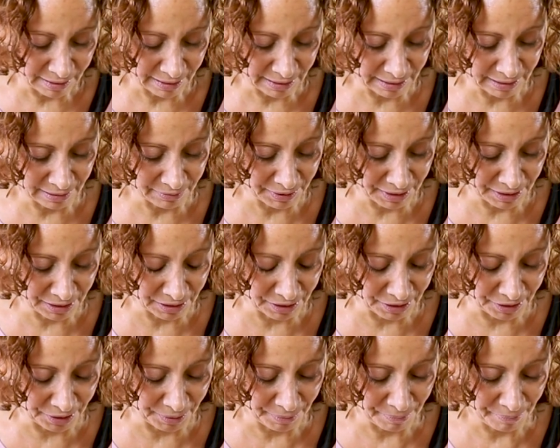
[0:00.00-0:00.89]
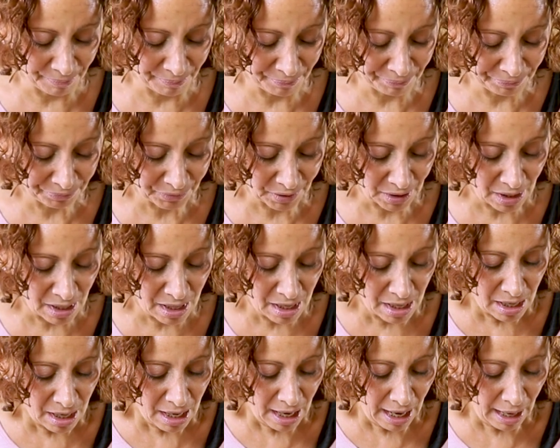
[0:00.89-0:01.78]
Here we go.
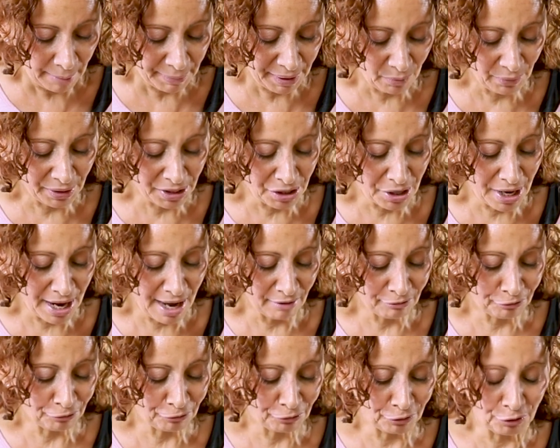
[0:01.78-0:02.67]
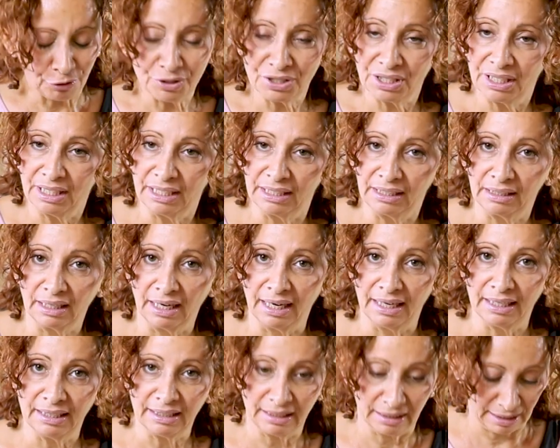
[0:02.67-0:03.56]
I mean, when you have fruit in
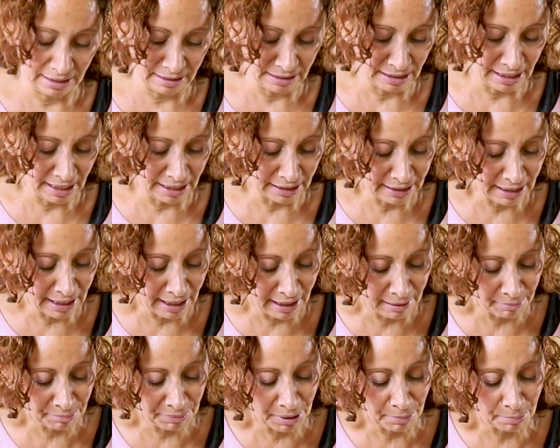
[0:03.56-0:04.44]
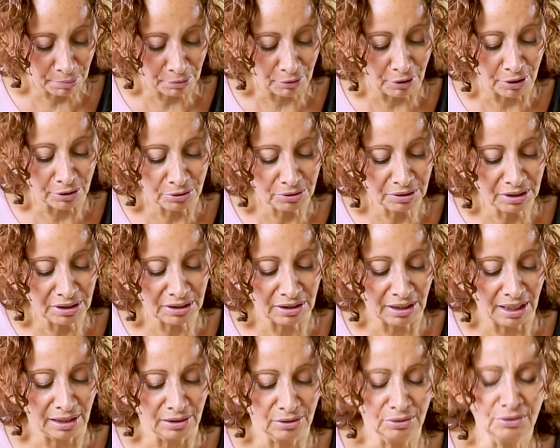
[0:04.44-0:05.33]
cake, it can be prone. Look at
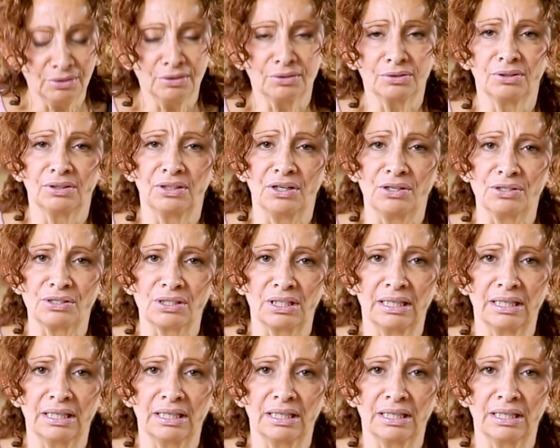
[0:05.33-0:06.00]
that. Look at all those